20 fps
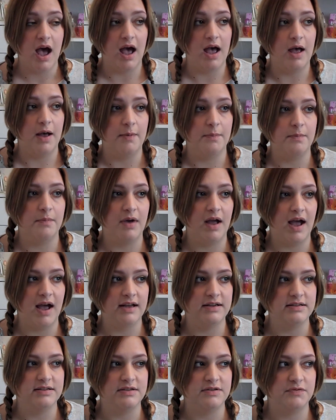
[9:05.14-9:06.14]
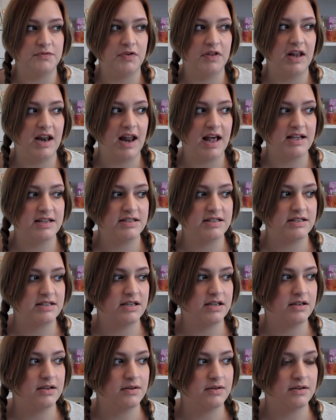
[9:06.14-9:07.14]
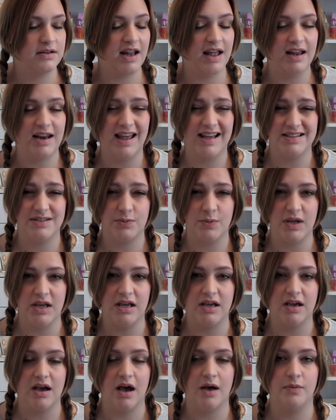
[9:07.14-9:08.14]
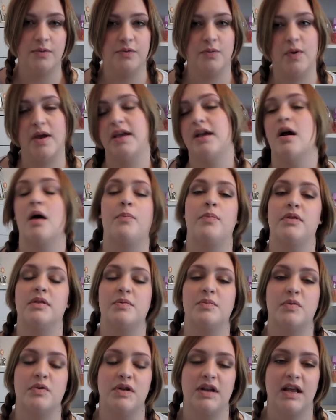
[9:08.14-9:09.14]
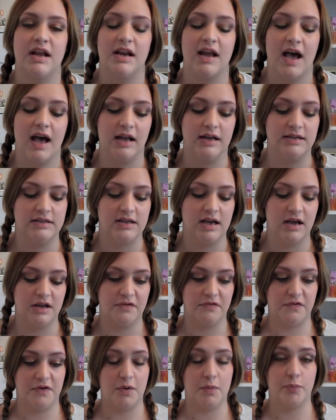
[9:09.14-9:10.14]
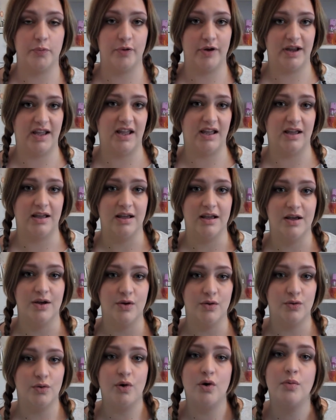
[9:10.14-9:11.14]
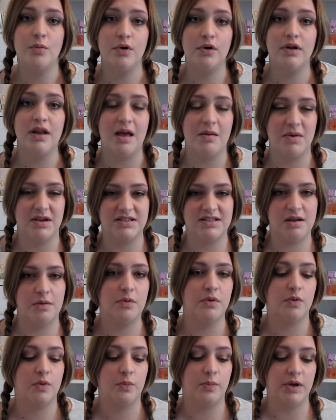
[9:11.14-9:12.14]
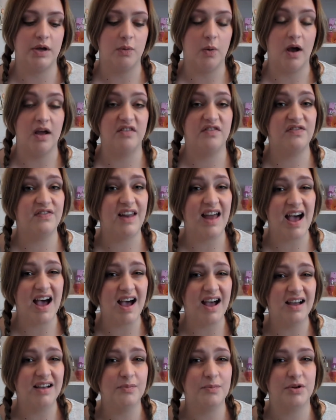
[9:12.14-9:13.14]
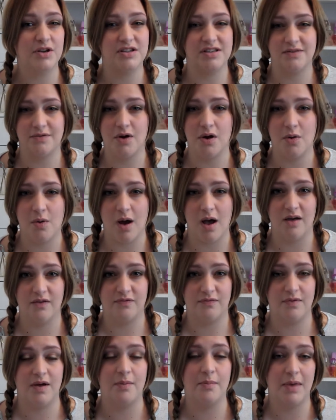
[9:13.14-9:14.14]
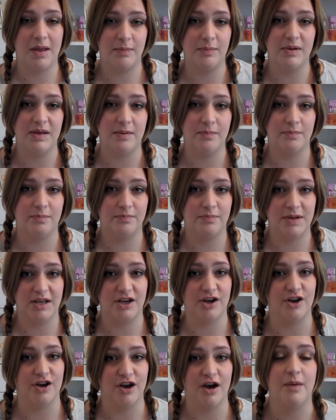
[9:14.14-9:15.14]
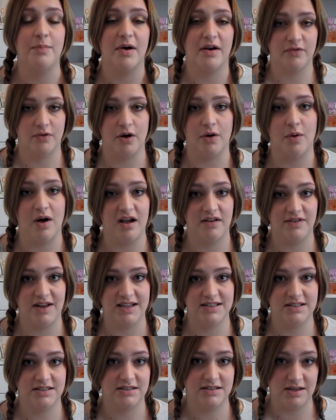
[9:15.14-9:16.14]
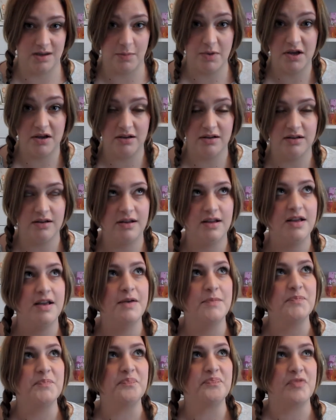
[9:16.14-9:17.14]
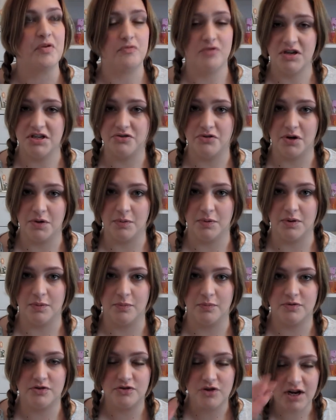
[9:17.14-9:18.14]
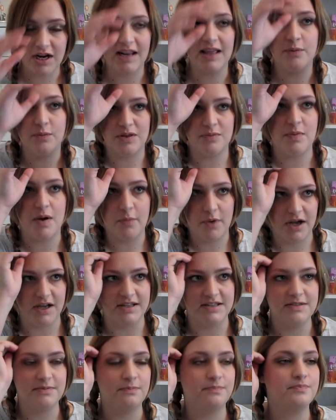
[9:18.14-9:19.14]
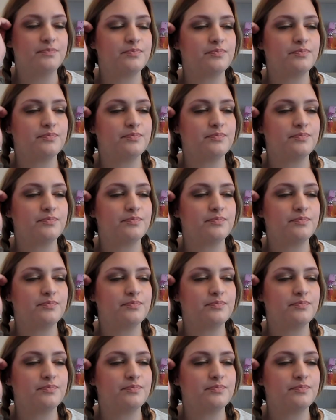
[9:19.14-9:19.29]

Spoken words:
And for the last week, I would wake up in the morning and I'd feel pretty normal. Like my stomach would be quite flat because I've got I may be a bigger girl, but I've got quite a flat stomach. I'm really struggling with my words.